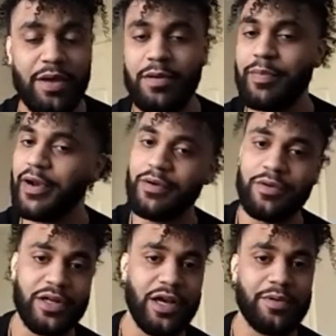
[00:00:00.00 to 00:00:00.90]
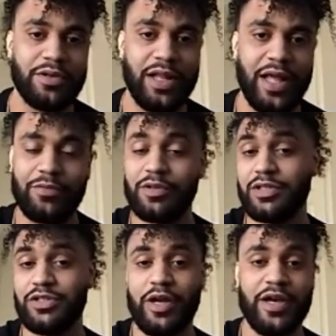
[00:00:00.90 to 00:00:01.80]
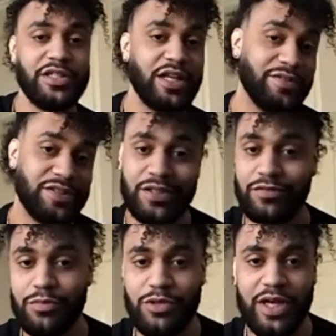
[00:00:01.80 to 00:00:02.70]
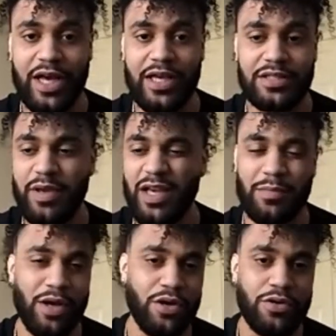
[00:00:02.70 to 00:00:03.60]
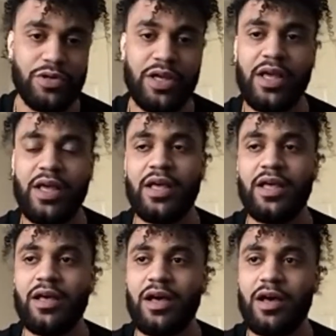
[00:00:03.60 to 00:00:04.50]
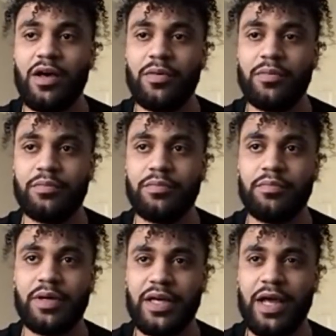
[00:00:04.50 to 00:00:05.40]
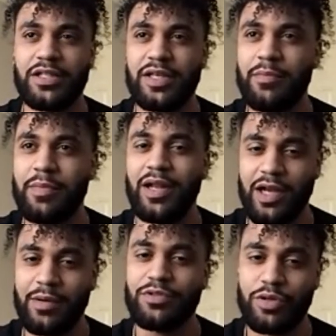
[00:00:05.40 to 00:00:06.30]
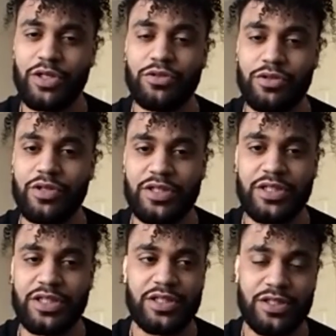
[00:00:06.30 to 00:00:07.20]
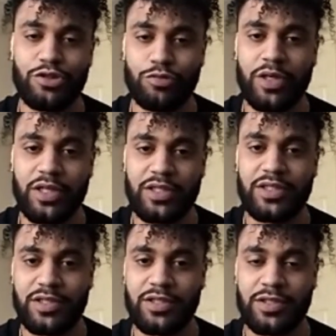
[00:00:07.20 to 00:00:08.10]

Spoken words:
maybe pairing it with a couple of like with the strategies that I've seen from you guys and making my own. But I'd say about like up 22 units in just these 2 months.